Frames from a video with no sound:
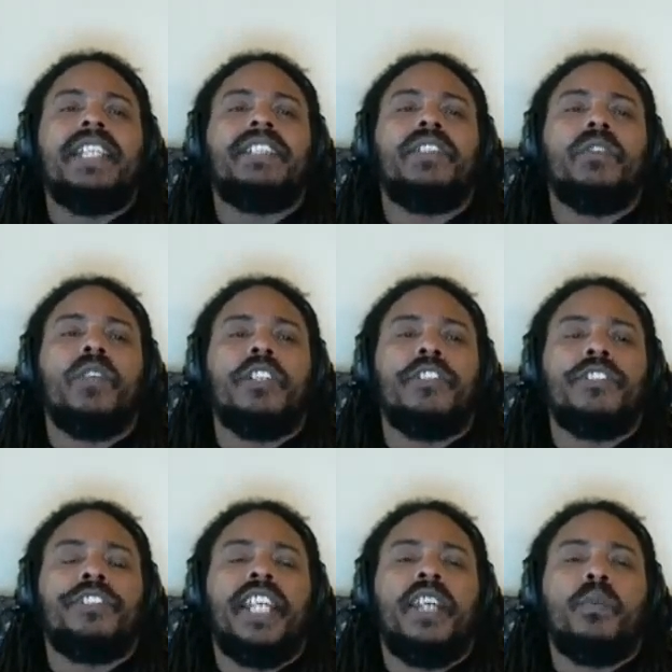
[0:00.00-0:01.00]
I just don't
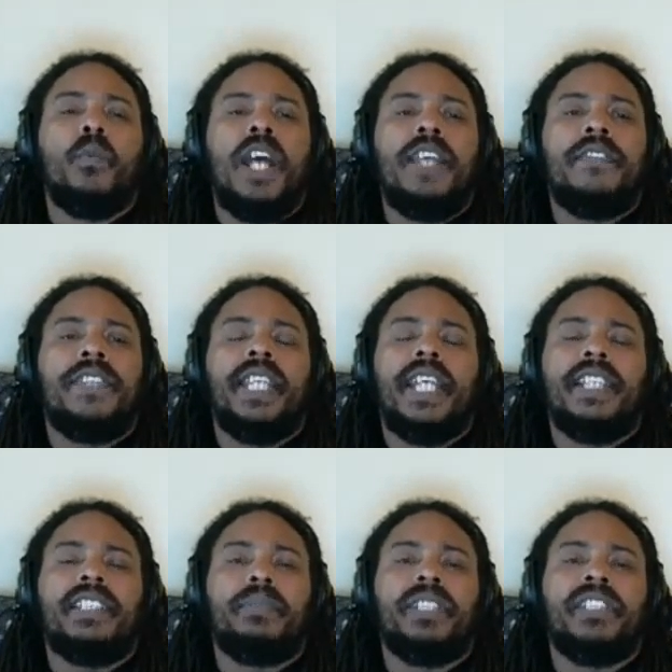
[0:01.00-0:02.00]
understand why
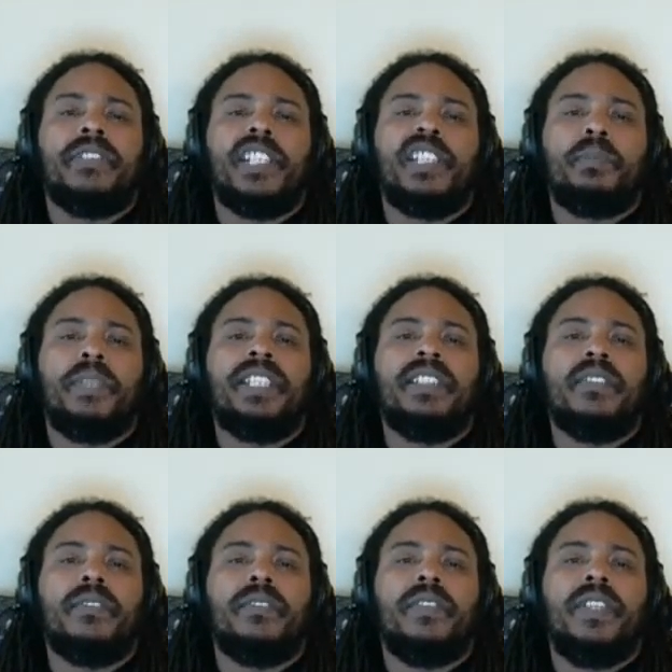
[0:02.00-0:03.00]
everything has to be so
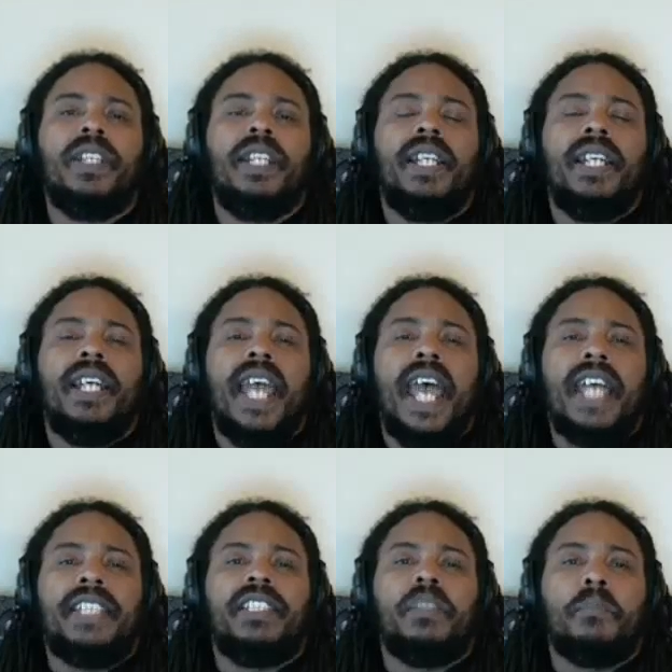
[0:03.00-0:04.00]
expensive
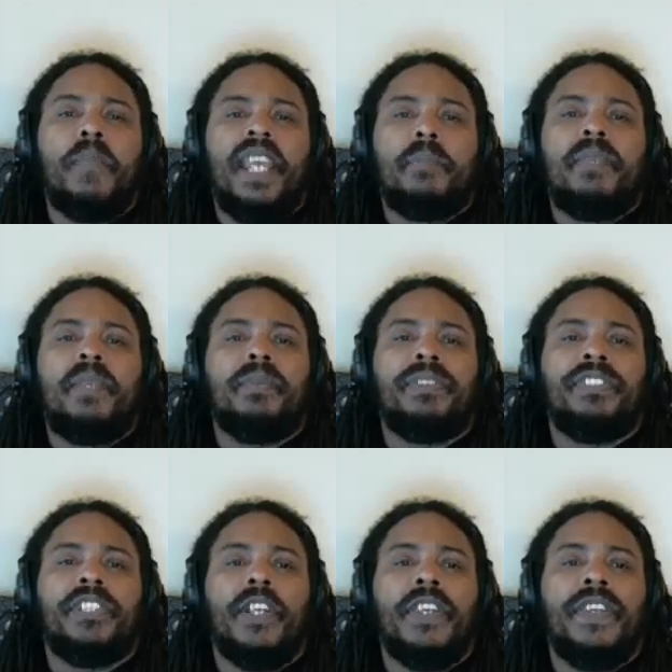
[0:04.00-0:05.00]
as to make
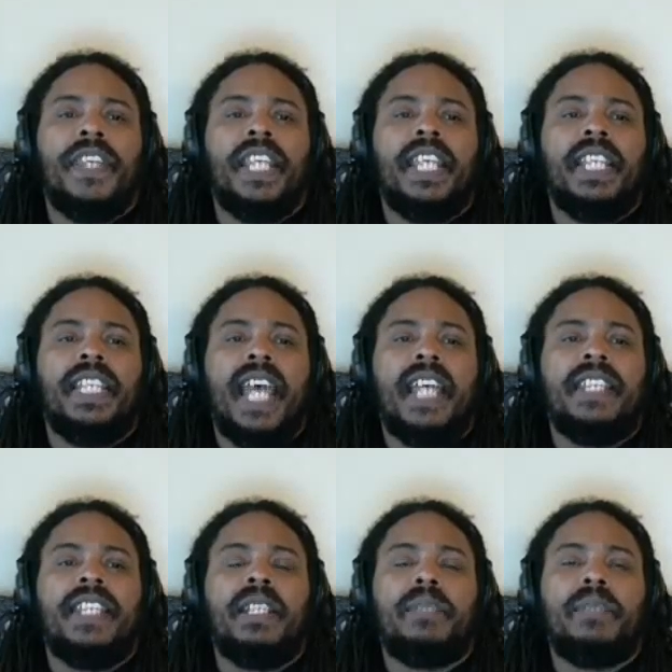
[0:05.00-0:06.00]
people start thinking
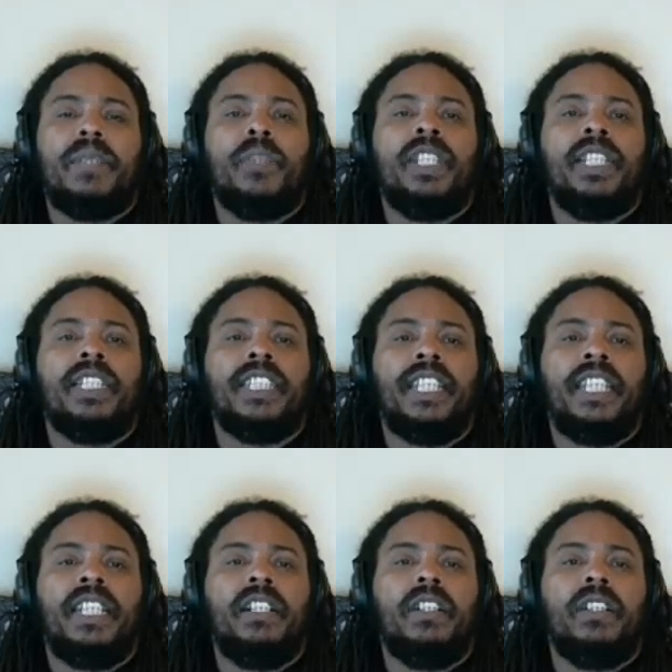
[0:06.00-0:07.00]
that they'd be willing
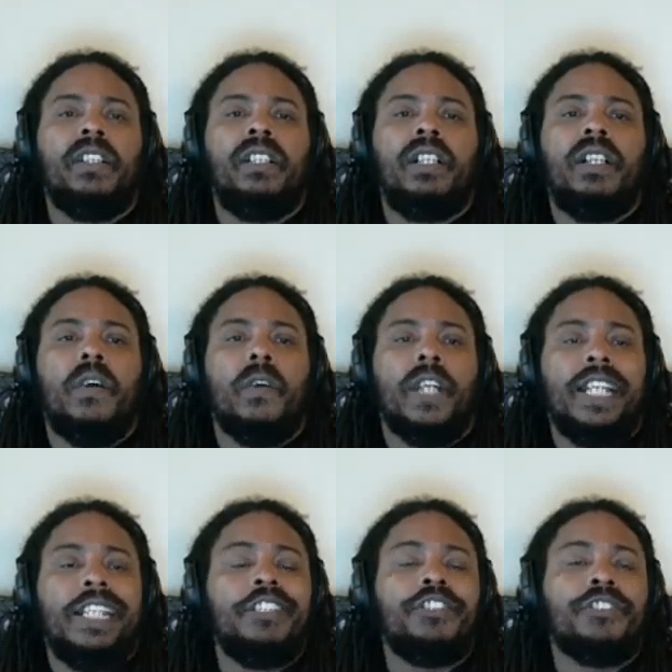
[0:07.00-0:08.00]
to kill
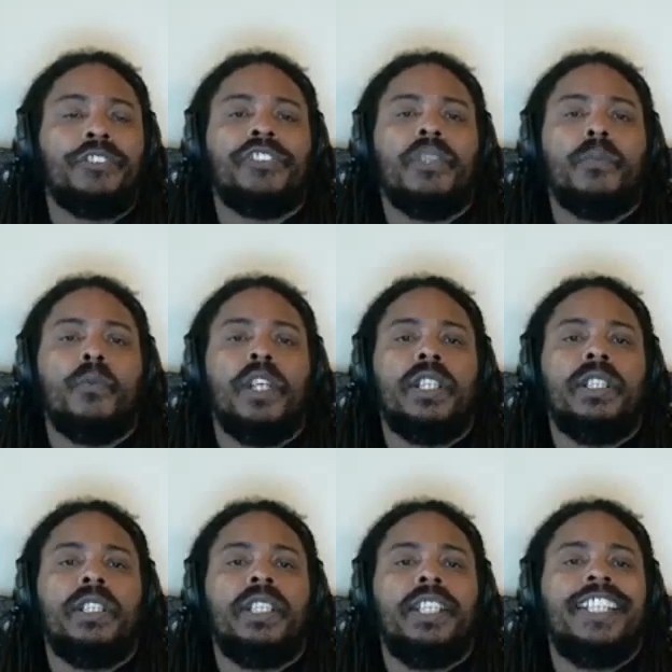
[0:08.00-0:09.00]
or injure
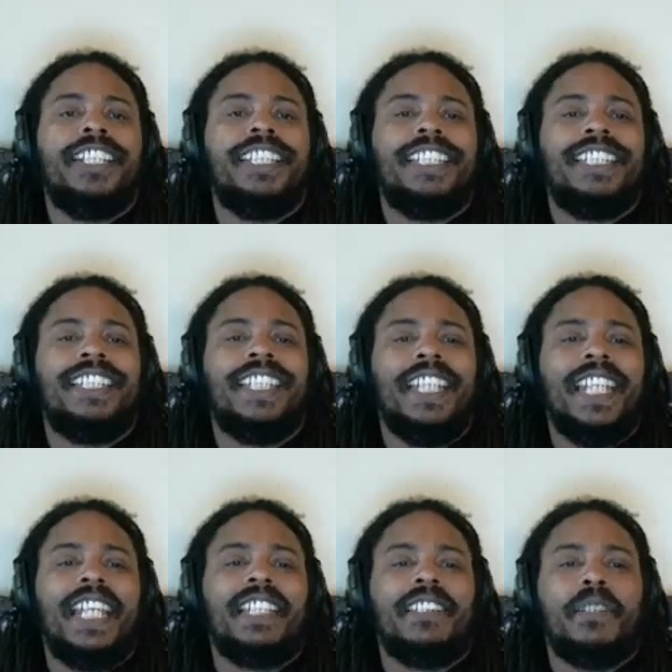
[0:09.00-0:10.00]
someone
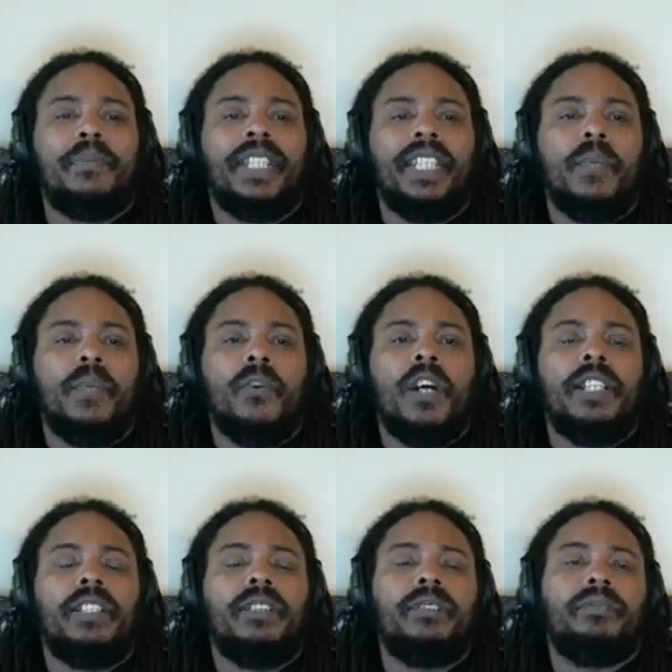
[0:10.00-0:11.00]
to get something they
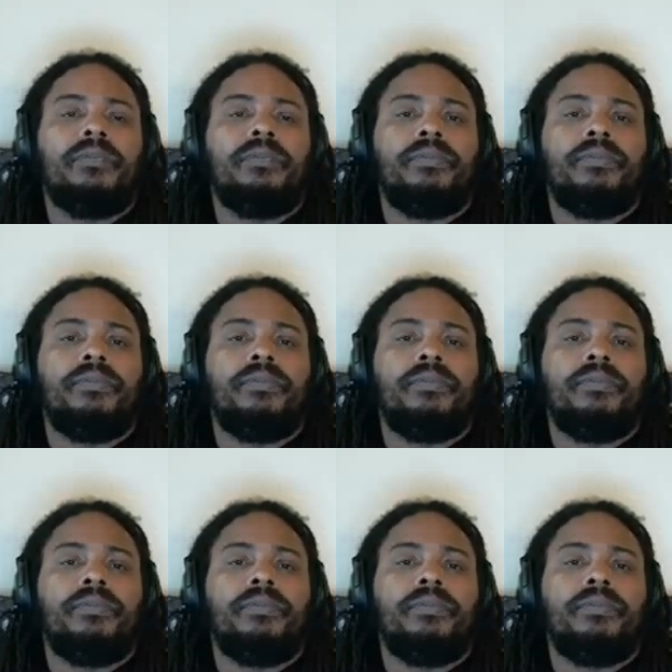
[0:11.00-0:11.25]
want.